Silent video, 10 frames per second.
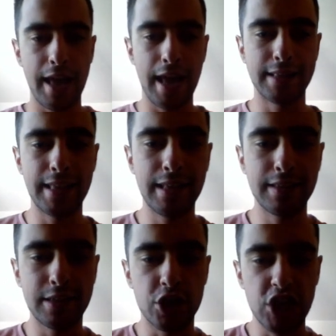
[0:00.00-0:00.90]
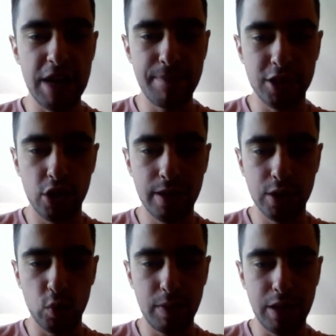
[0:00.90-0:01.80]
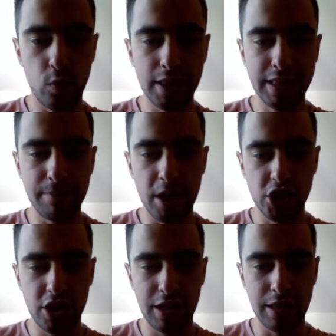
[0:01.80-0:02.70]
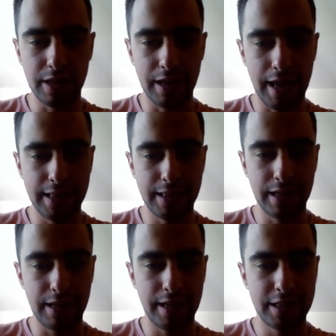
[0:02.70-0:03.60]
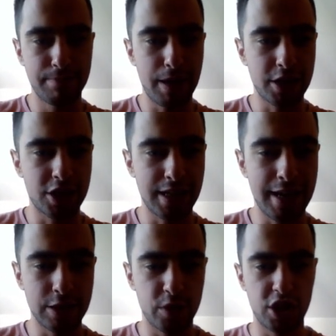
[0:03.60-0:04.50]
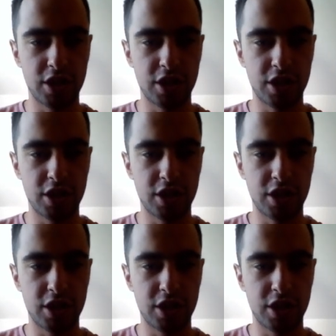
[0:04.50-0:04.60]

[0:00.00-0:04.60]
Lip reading: And then the shape is going to be one-dimensional, and its batch size, which